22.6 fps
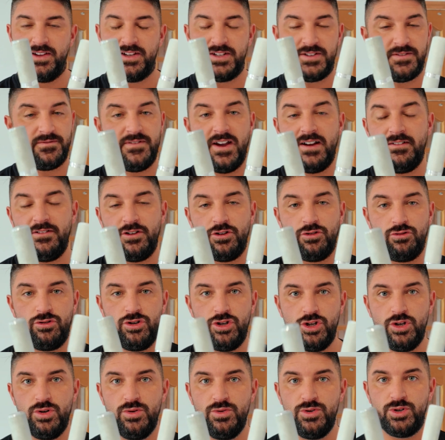It's very
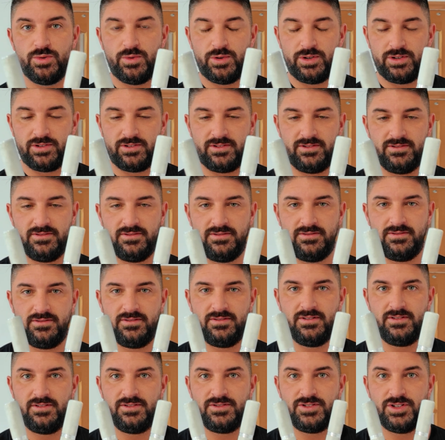unusual
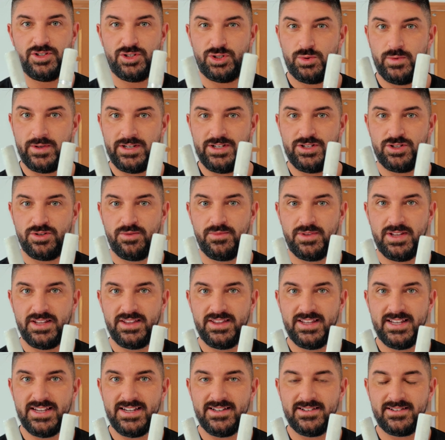to squeeze
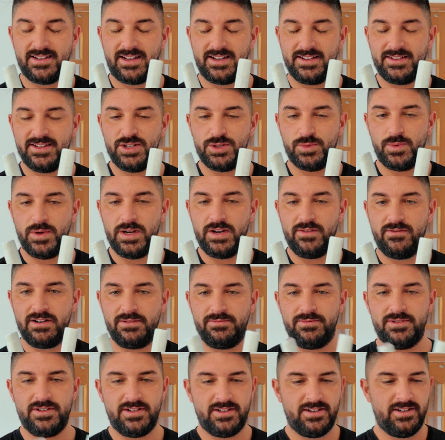something this way
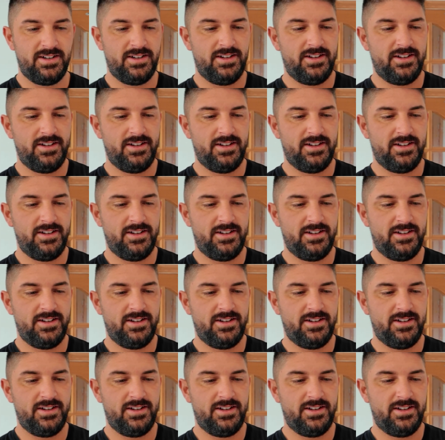around.